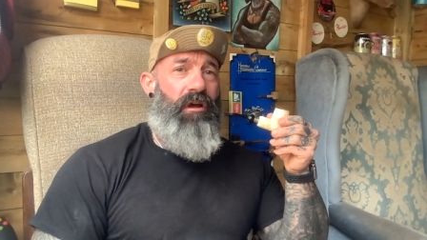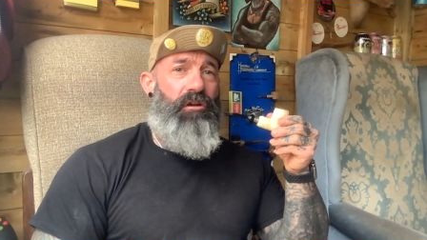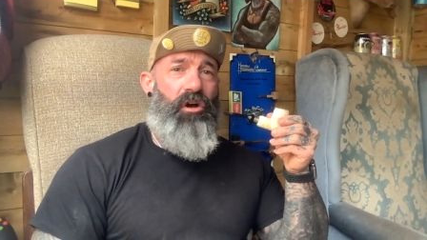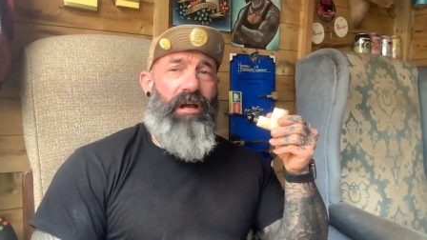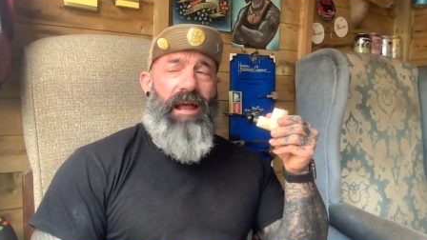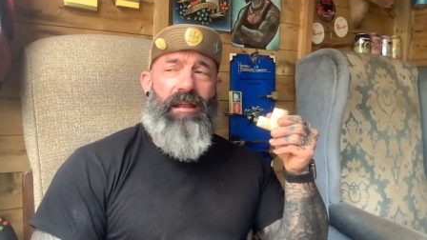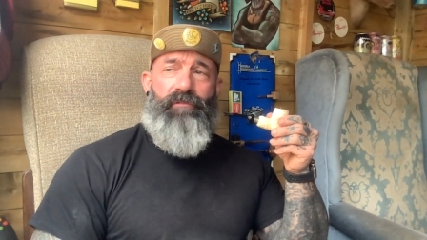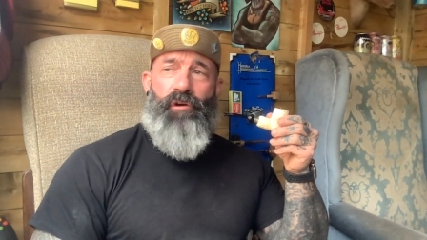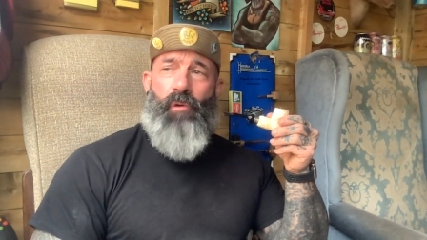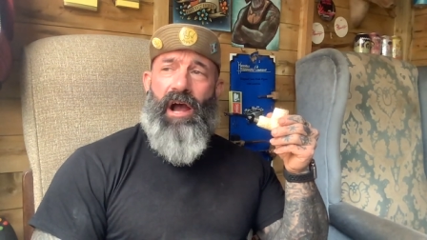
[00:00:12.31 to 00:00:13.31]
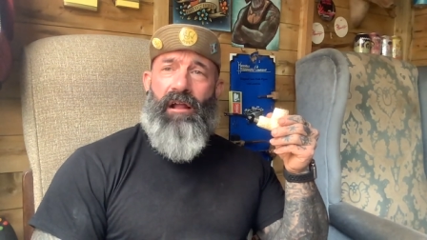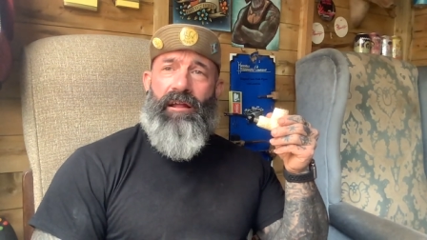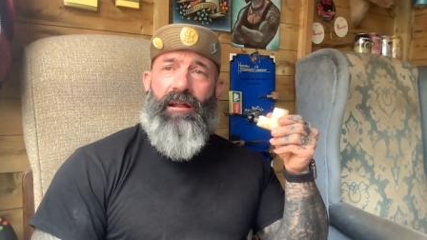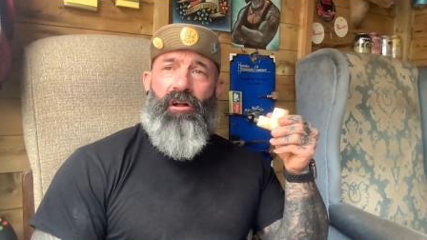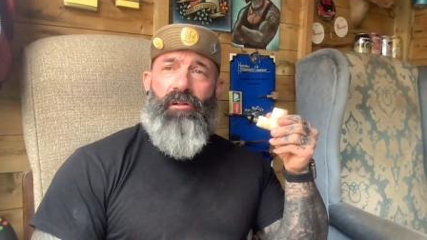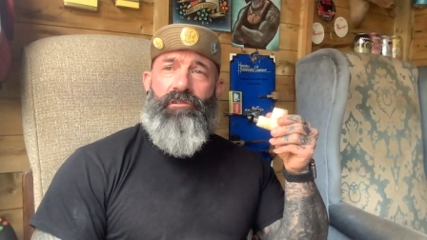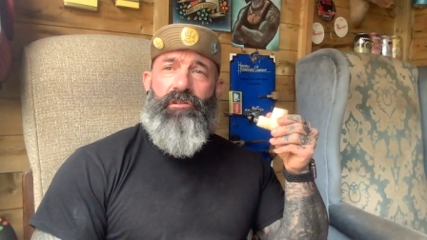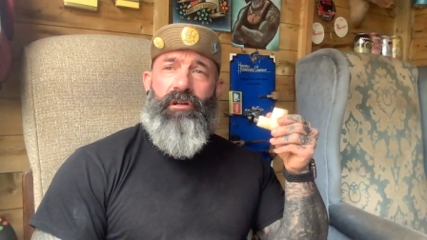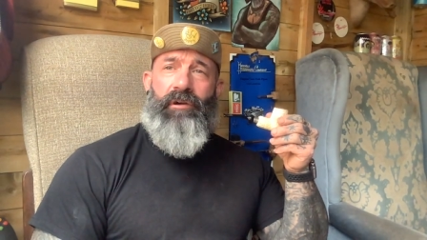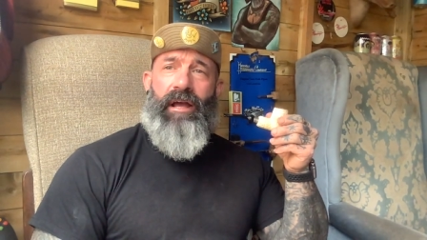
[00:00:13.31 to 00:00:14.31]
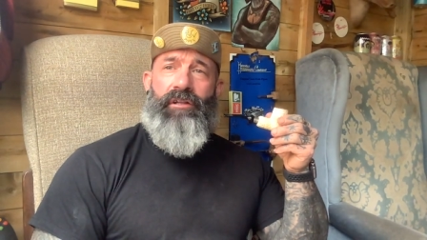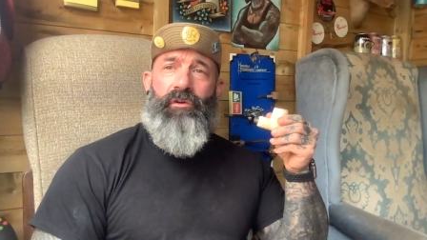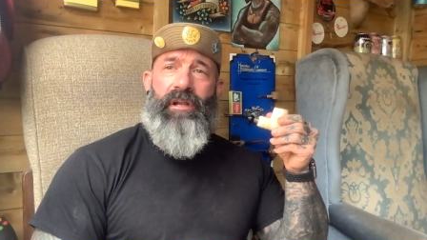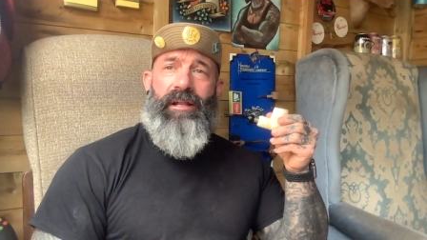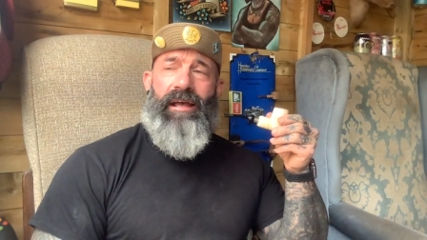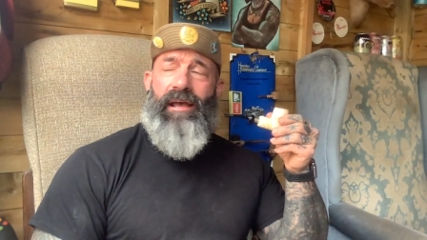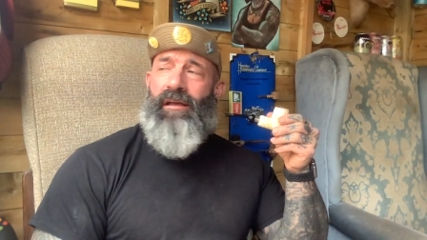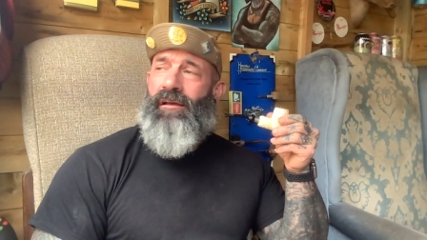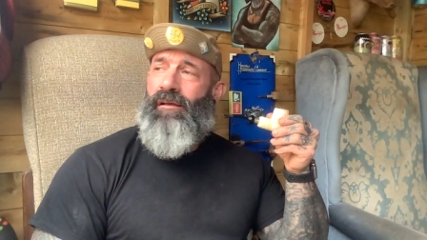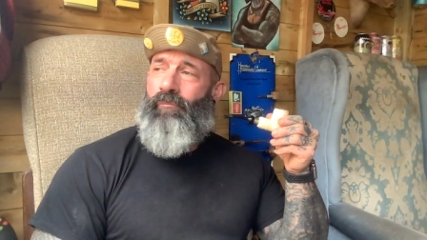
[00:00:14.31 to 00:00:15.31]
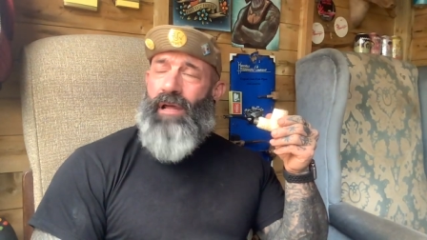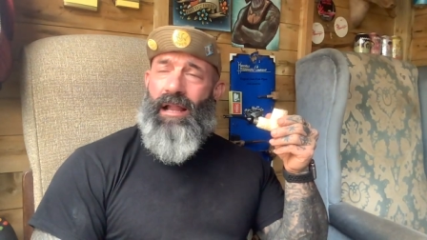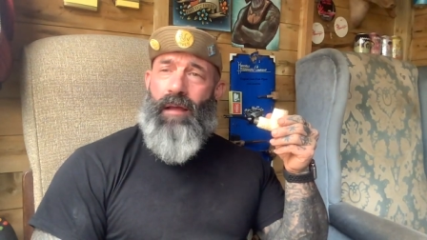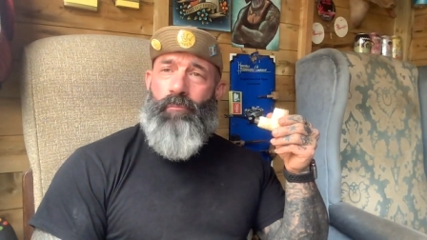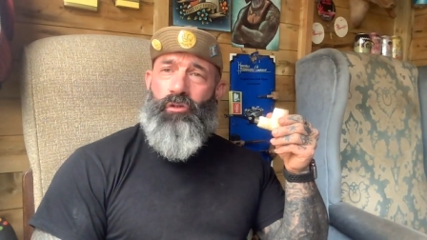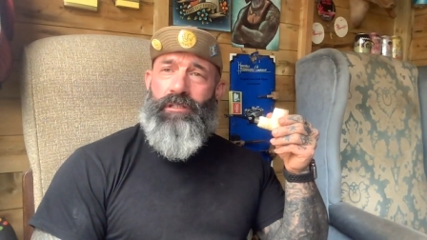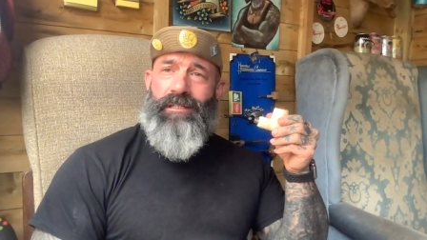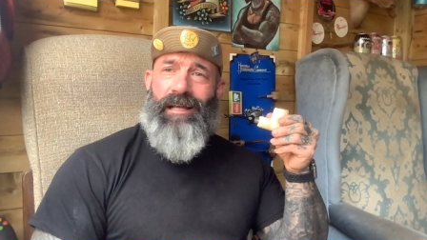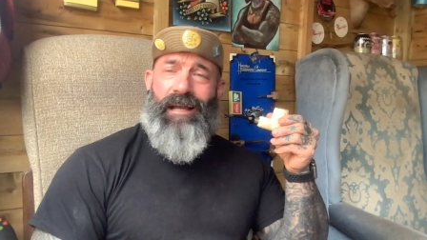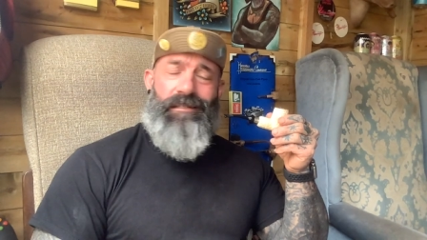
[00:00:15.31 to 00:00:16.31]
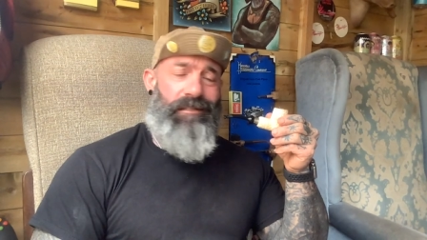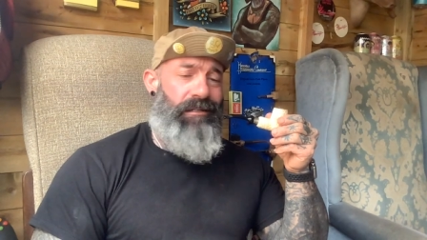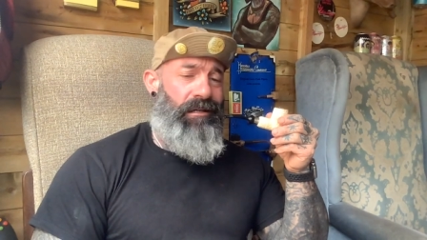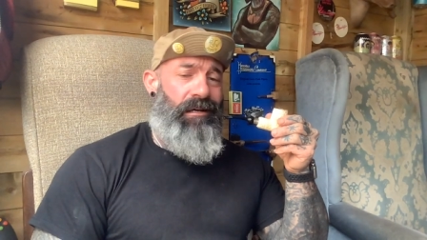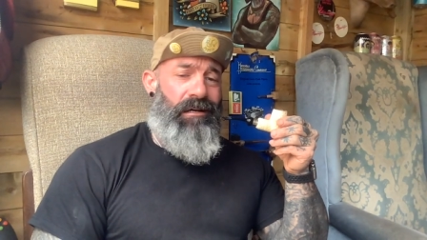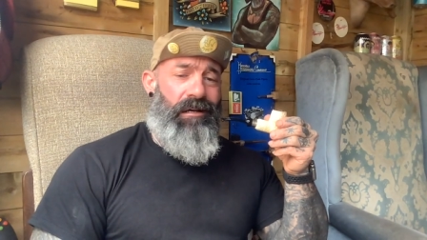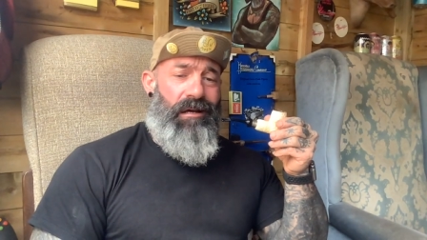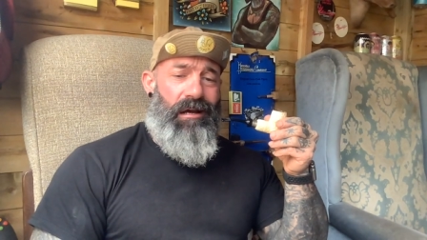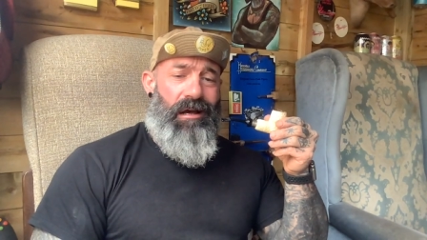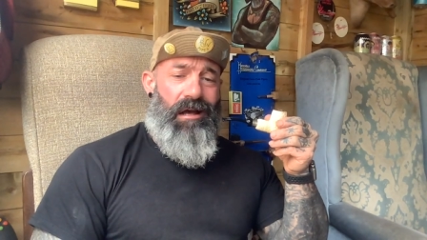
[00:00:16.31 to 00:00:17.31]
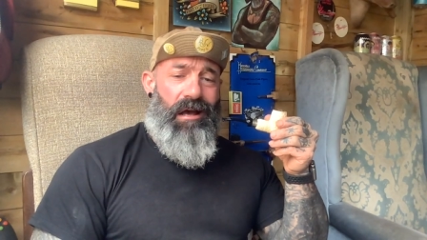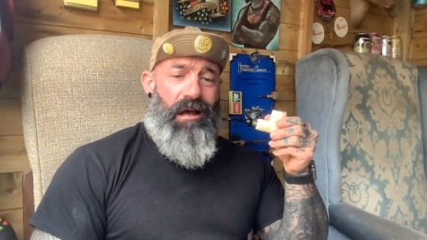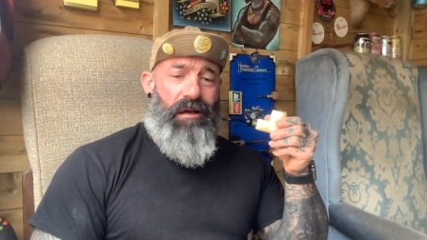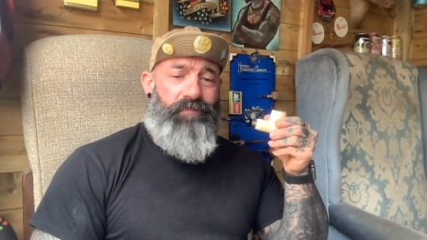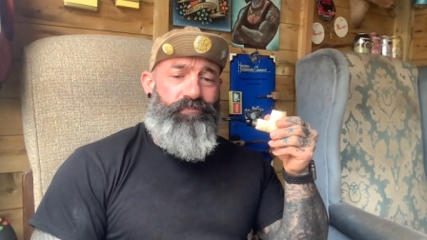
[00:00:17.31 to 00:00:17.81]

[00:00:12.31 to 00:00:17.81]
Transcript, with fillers: Don't get any for a while, and all of a sudden get two in a day. A bit like buses, I guess. Uh,